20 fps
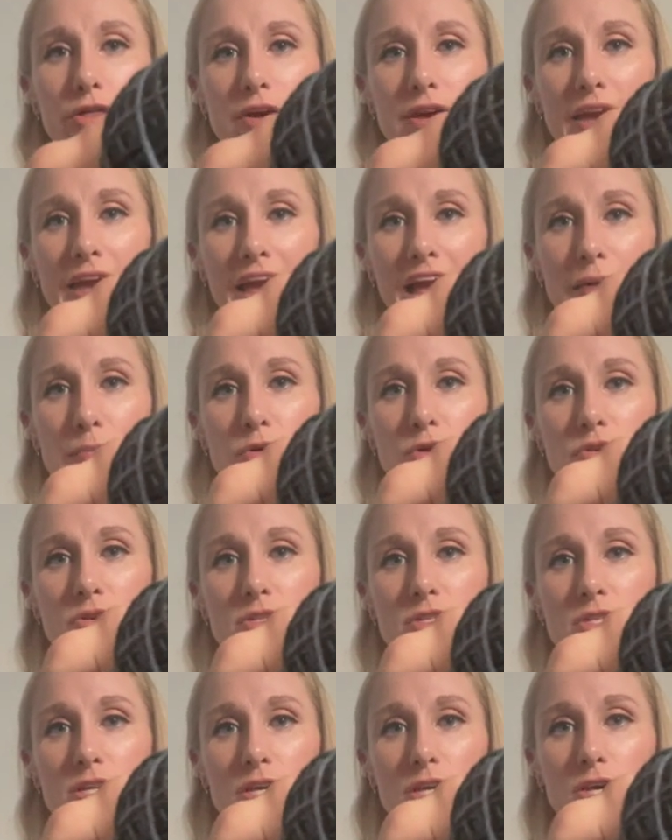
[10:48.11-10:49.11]

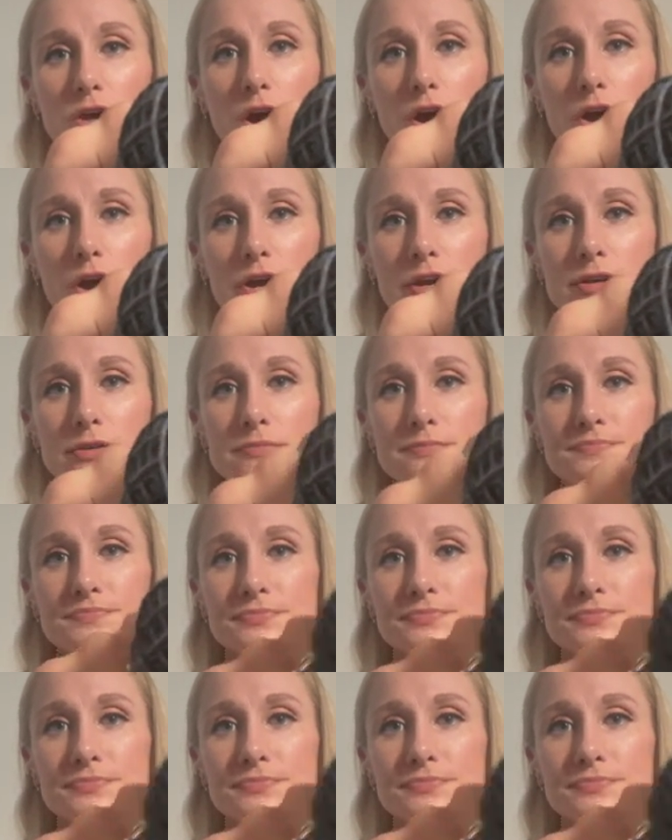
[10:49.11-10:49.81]
Camel's yarn.